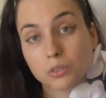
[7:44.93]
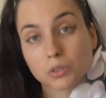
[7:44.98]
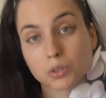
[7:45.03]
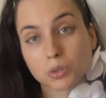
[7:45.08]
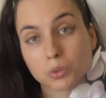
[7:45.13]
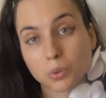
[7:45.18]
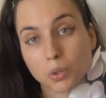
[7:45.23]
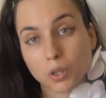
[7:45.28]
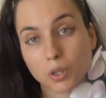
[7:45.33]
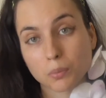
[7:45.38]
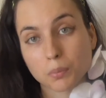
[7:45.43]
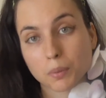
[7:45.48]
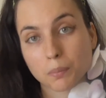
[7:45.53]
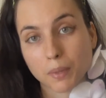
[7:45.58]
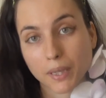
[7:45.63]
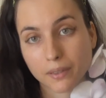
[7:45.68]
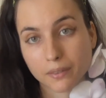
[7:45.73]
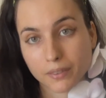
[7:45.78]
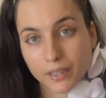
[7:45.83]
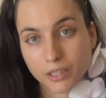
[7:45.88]
urban
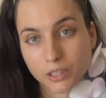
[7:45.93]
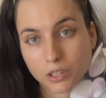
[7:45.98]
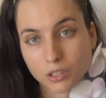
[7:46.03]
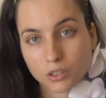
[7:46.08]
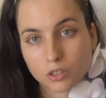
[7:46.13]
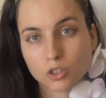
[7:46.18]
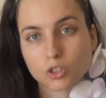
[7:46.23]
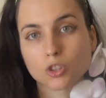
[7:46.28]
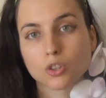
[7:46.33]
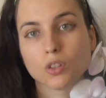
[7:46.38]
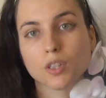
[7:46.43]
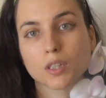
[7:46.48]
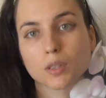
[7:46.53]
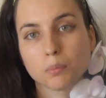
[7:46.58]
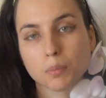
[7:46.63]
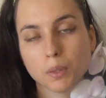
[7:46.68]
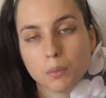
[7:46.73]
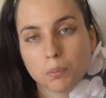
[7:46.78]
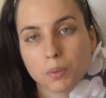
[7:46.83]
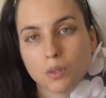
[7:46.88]
migration. So a lot of
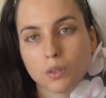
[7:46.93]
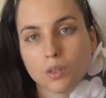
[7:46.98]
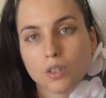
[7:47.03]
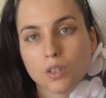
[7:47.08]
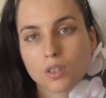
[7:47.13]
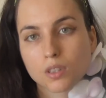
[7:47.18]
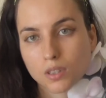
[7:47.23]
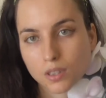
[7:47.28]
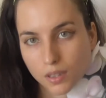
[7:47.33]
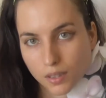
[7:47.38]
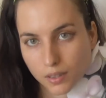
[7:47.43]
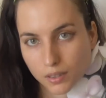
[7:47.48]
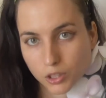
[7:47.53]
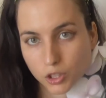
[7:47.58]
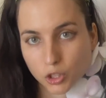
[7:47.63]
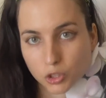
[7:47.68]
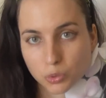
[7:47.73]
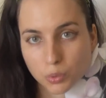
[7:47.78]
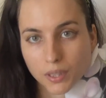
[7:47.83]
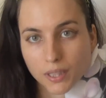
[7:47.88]
people
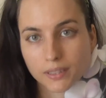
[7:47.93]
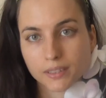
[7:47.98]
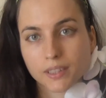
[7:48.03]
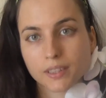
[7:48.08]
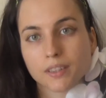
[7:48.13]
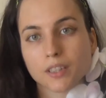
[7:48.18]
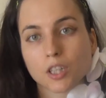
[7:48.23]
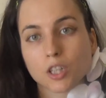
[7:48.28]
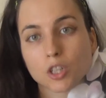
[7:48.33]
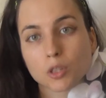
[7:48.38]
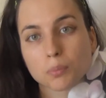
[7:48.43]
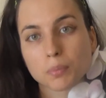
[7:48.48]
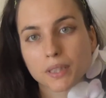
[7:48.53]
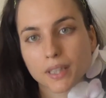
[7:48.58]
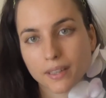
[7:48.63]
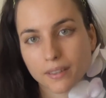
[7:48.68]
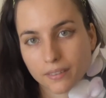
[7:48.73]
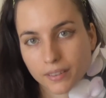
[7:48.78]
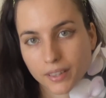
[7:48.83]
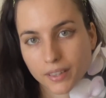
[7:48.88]
centralizing in the urban
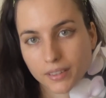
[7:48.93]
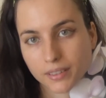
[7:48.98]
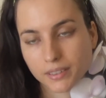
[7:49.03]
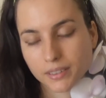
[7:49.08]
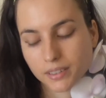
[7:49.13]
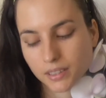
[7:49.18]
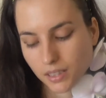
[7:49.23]
areas,